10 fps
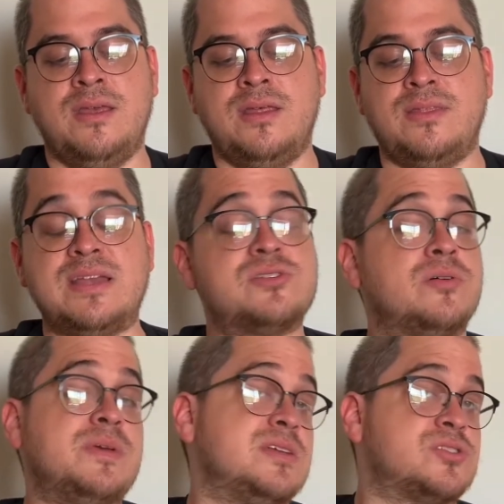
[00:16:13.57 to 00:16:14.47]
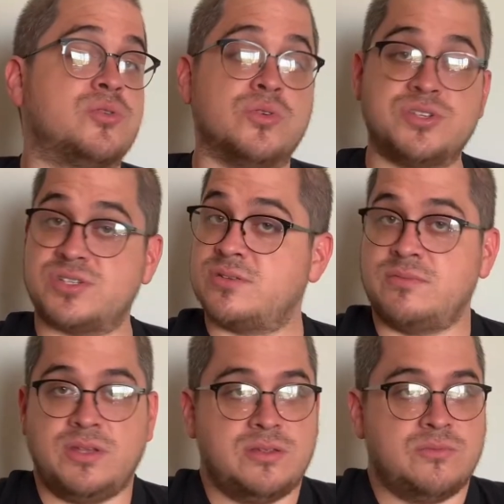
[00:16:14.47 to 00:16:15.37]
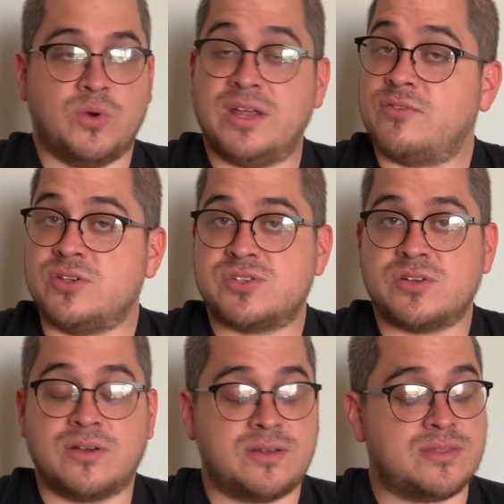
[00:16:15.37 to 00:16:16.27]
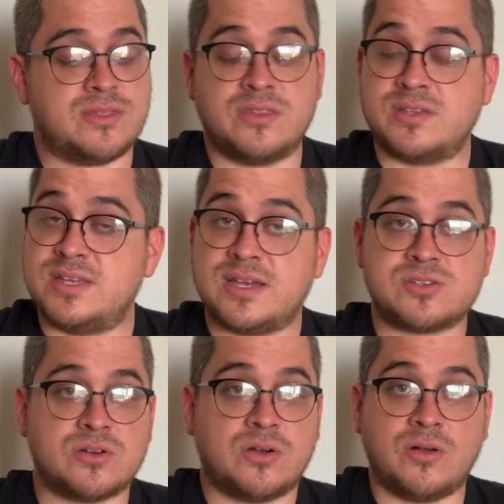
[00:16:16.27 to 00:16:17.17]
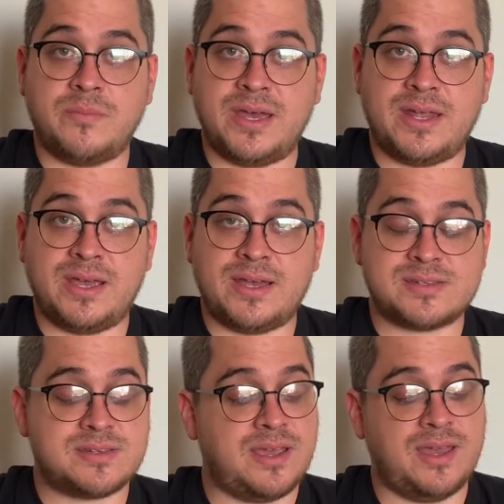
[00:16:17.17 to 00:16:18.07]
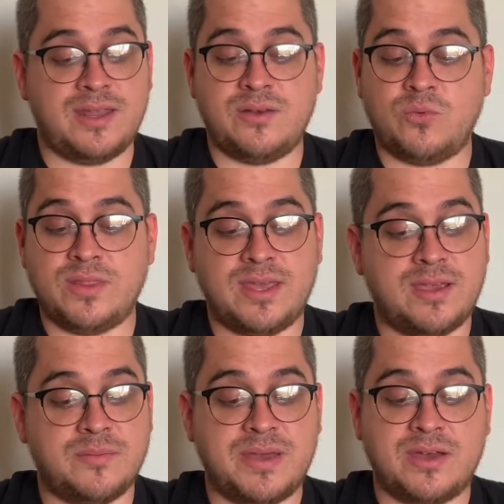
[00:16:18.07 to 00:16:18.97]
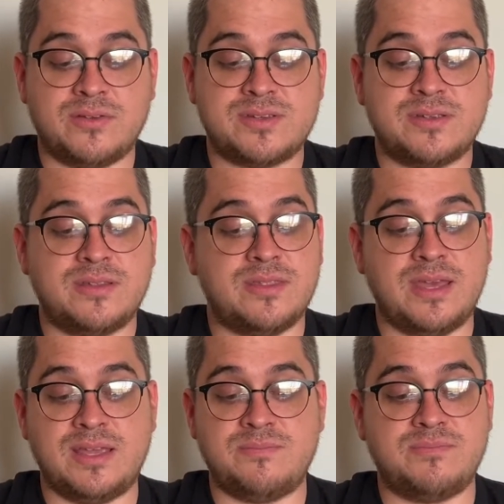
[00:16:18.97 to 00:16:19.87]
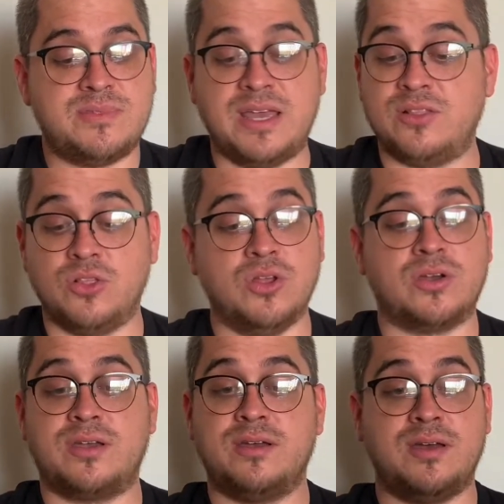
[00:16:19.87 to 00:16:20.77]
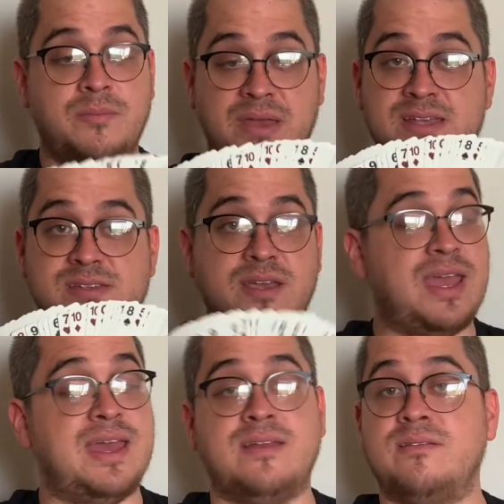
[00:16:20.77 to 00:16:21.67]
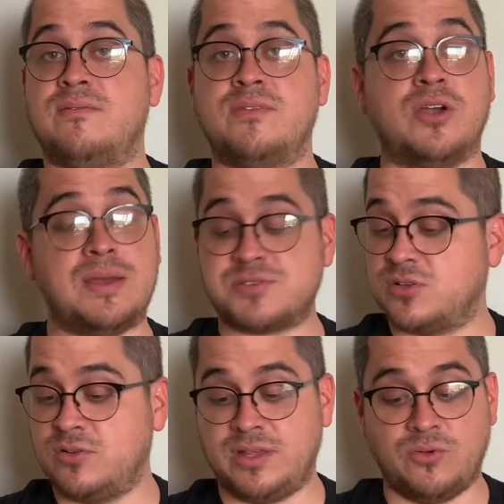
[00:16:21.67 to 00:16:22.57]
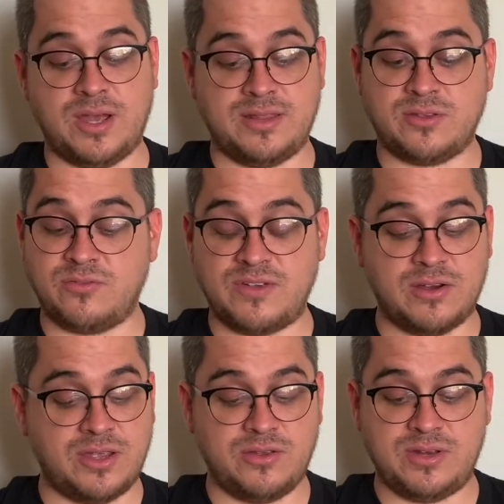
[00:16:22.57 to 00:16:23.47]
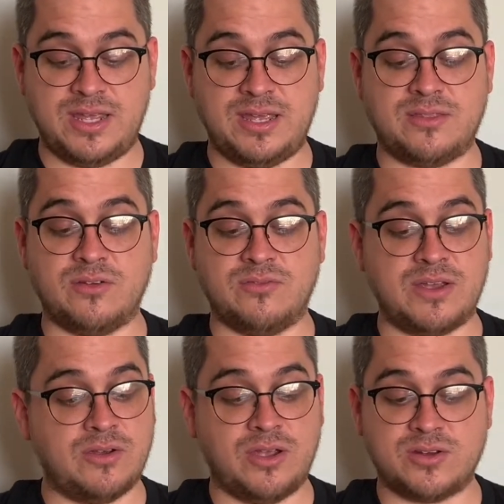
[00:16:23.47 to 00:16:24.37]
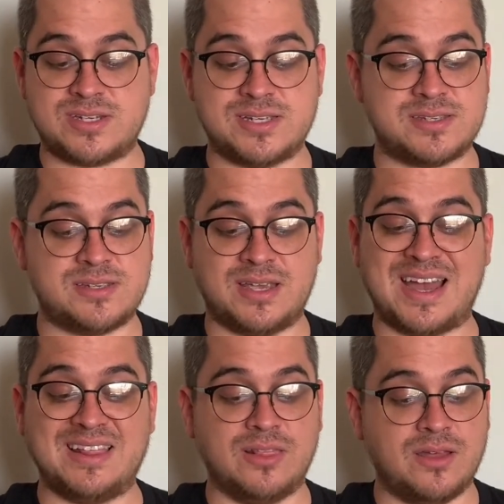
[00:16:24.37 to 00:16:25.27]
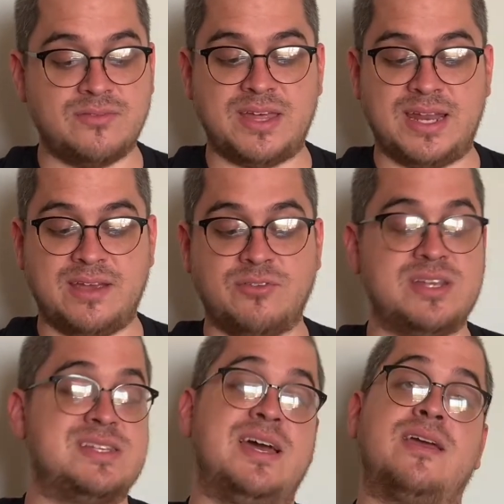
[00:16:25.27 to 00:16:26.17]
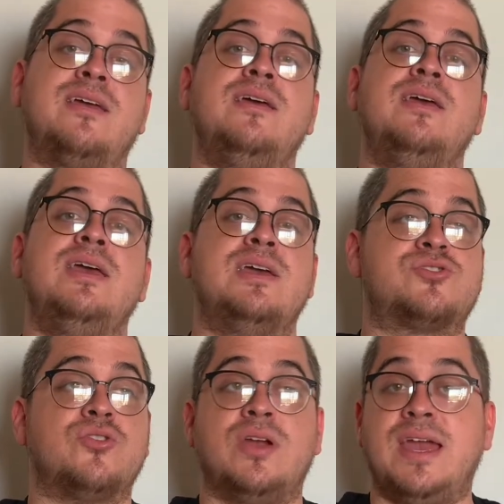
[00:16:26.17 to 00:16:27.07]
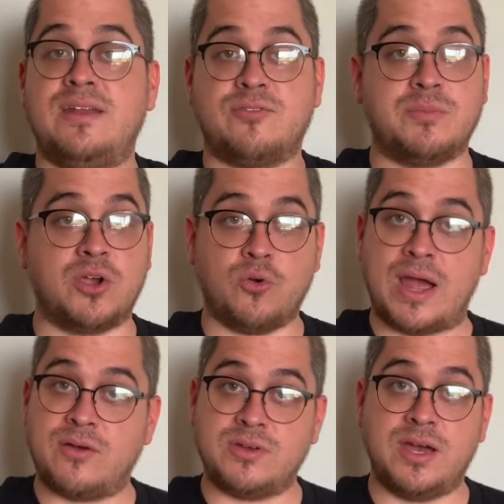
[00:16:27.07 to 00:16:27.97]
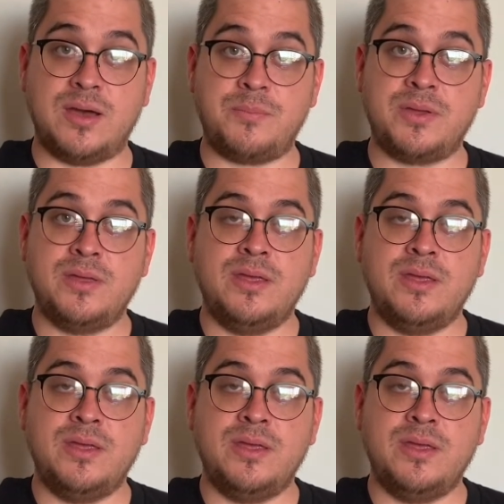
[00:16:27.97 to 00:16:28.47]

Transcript: they told me it's cool just whenever you start. The decks are all badass and when they come out, they they look amazing and they're absolutely right they're very unique they're very artistic i love that every deck is created from the ground up